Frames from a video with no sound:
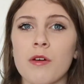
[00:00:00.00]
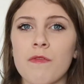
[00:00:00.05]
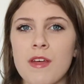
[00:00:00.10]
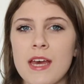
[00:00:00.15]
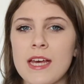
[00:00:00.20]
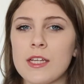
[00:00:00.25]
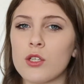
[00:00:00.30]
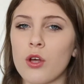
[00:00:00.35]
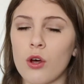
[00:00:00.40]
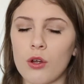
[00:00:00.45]
of
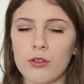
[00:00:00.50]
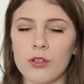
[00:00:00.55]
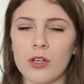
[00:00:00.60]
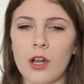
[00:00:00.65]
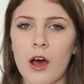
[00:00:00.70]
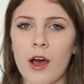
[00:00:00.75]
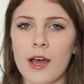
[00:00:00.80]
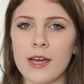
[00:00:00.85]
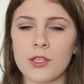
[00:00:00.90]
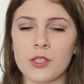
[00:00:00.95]
this
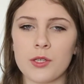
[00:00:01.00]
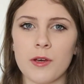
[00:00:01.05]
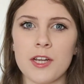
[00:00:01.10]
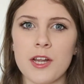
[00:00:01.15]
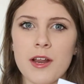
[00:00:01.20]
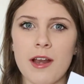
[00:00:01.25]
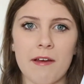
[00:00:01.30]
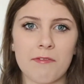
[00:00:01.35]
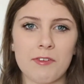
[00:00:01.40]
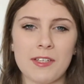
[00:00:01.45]
online so I
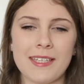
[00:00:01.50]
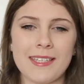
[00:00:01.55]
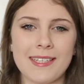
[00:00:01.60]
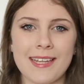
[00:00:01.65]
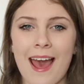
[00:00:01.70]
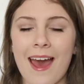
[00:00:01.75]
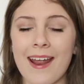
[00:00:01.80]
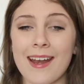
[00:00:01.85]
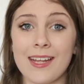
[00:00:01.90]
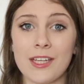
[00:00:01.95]
don't have to
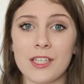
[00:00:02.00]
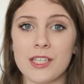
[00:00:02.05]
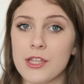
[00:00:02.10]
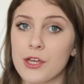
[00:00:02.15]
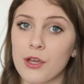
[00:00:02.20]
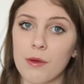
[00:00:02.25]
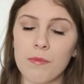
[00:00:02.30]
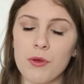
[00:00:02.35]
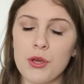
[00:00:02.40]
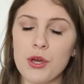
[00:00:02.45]
scan into the
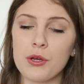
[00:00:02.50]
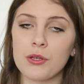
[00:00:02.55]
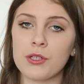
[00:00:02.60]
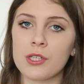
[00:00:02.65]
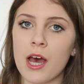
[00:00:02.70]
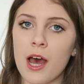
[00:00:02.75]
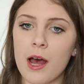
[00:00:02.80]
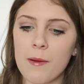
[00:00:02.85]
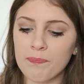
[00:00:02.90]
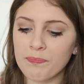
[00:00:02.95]

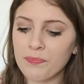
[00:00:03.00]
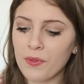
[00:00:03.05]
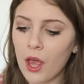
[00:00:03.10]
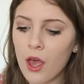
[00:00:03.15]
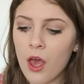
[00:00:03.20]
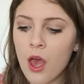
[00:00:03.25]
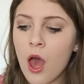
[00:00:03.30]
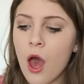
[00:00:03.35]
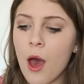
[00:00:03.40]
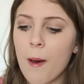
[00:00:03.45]
computer,
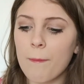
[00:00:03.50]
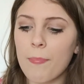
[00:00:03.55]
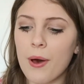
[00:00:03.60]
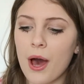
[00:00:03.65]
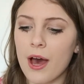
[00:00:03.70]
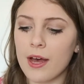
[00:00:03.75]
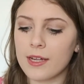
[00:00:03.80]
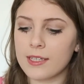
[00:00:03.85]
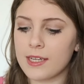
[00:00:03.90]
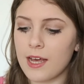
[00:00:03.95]

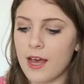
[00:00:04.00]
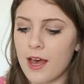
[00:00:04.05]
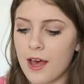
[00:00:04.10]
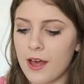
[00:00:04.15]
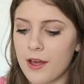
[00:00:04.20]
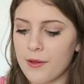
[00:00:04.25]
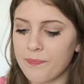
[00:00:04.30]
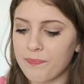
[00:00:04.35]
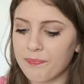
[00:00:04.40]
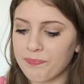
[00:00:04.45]
but
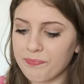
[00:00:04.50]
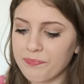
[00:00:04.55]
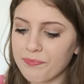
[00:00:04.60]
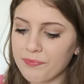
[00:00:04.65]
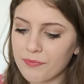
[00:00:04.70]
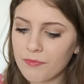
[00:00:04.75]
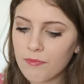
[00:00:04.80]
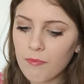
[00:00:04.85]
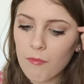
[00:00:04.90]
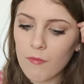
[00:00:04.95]

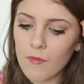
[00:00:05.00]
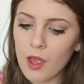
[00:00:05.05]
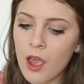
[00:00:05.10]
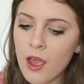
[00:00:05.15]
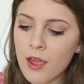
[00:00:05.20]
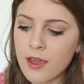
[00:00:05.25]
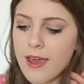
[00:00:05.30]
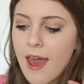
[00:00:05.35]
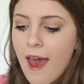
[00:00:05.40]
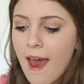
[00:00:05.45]

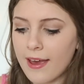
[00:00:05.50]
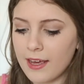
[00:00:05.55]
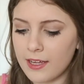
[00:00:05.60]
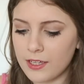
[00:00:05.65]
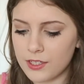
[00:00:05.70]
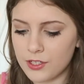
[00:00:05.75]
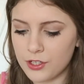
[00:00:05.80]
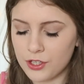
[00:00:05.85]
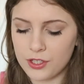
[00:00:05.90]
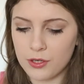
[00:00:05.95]
yeah,
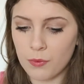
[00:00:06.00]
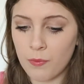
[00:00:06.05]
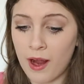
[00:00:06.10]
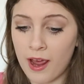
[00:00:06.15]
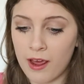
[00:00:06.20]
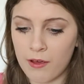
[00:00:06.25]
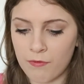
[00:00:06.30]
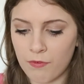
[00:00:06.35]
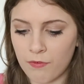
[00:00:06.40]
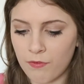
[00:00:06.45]
it's just a
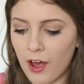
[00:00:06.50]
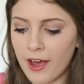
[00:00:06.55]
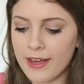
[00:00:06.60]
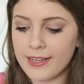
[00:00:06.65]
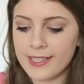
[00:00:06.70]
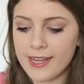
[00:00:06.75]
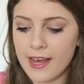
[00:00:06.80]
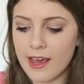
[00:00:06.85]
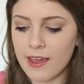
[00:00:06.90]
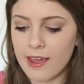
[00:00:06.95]
way of
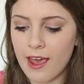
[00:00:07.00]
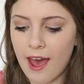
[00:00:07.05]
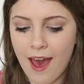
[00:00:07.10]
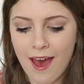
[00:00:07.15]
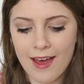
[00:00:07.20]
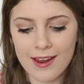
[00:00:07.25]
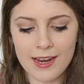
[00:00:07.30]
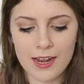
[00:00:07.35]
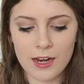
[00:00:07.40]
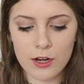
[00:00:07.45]
revising,
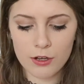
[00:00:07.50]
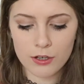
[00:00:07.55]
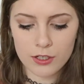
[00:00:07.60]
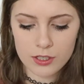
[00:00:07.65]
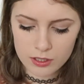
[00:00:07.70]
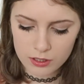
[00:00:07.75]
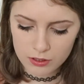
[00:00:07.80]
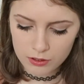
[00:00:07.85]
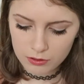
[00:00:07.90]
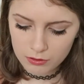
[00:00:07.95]
and it
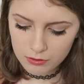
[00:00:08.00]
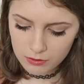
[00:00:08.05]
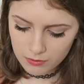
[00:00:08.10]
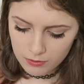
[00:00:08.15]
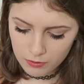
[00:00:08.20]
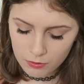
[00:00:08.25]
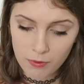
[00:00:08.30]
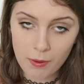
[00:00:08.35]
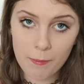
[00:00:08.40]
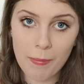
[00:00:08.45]
looks, oh
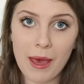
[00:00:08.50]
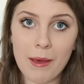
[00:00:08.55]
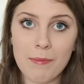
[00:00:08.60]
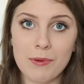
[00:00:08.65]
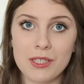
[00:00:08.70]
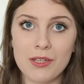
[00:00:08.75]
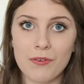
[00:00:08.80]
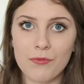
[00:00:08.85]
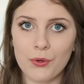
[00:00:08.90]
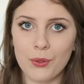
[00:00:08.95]
my
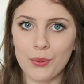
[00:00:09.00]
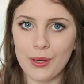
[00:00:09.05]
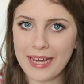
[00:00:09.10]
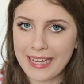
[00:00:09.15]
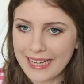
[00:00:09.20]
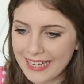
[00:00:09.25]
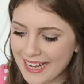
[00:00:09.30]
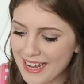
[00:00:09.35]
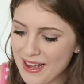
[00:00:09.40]
papers are falling.